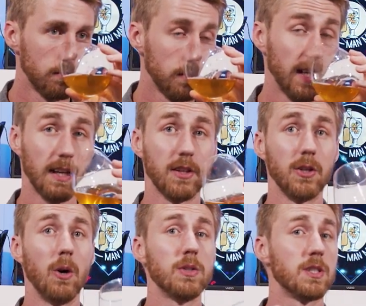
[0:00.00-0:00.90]
Yeah, the
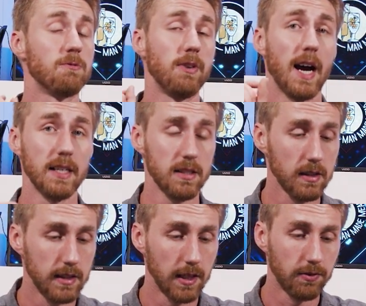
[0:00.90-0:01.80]
nose is
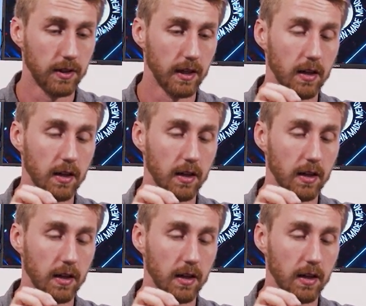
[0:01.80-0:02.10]
vastly different.